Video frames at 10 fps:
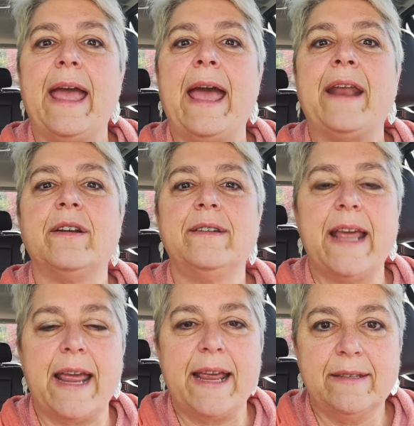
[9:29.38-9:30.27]
and our
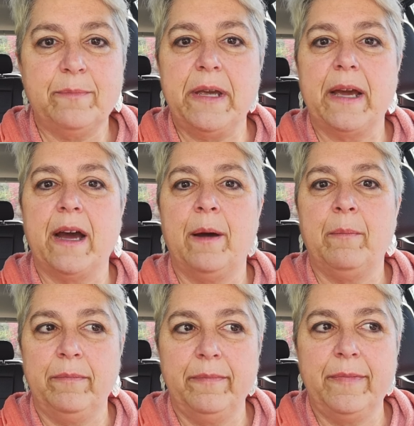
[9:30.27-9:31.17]
days
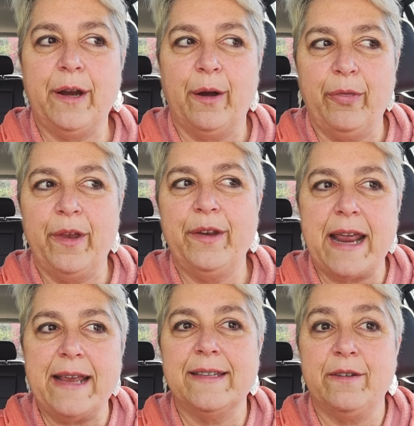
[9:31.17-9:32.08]
become, you know, the
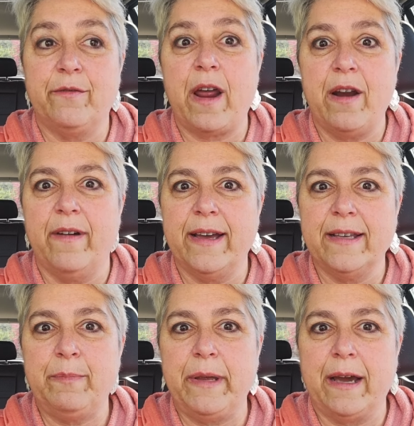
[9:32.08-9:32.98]
days in front of
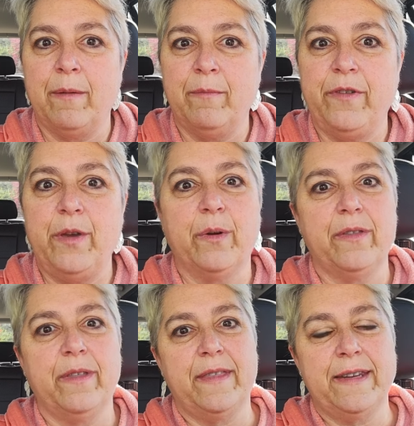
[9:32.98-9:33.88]
us become
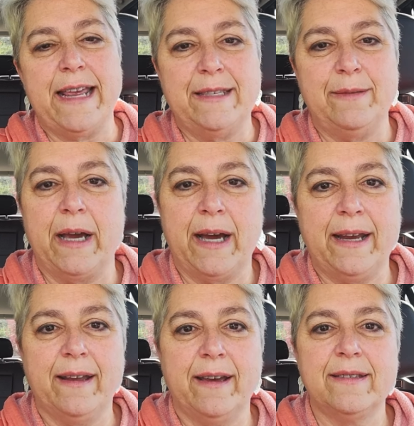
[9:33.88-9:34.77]
fewer than the days
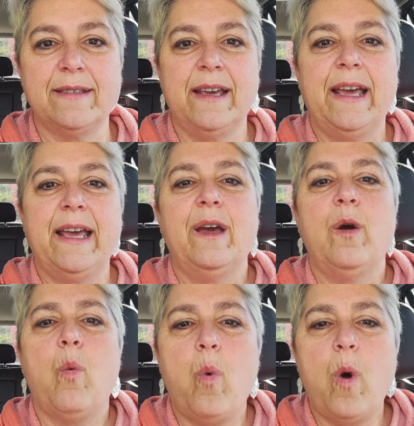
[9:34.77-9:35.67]
behind us.
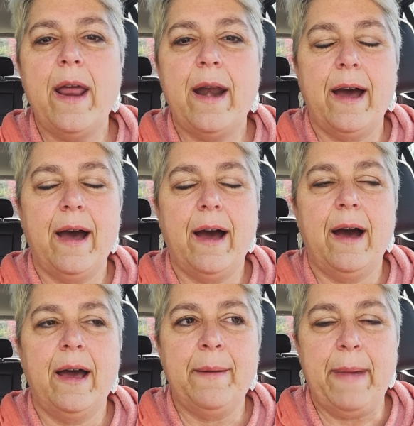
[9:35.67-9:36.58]
What
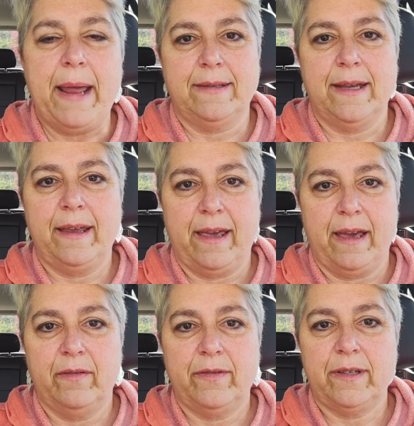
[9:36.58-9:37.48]
an amazing
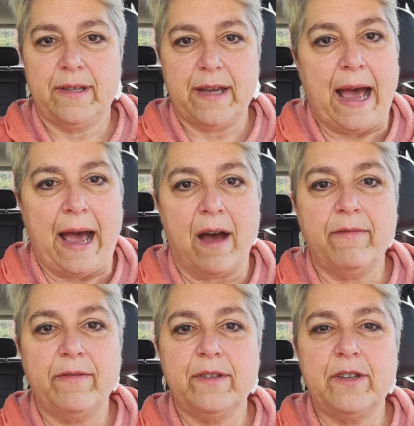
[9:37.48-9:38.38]
gift to
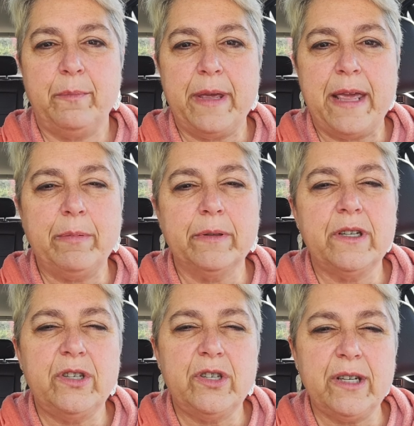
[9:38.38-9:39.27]
have to be able
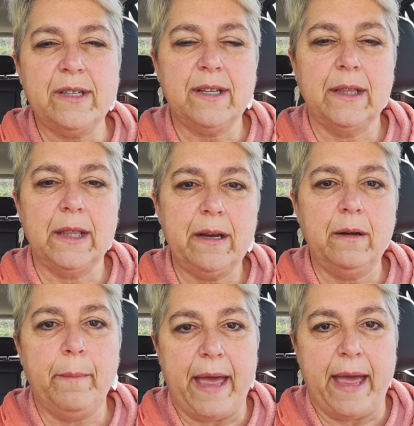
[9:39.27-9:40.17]
to just a
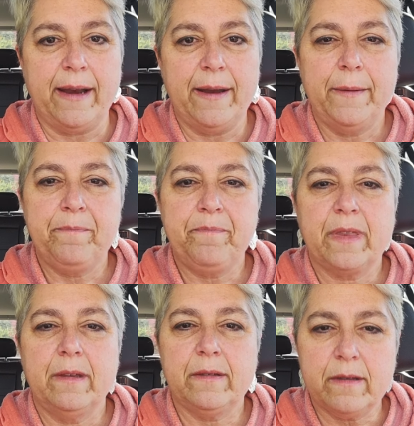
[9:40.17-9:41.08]
little bit
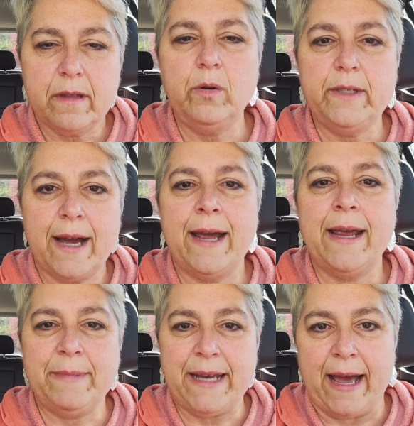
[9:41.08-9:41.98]
slow
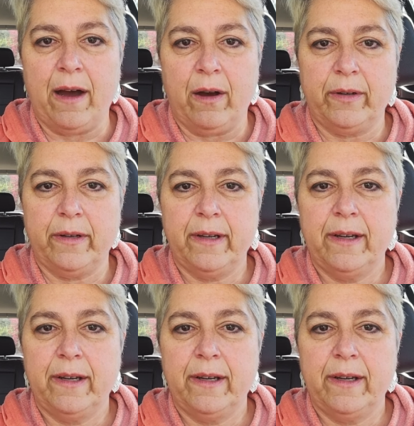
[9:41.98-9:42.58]
time down.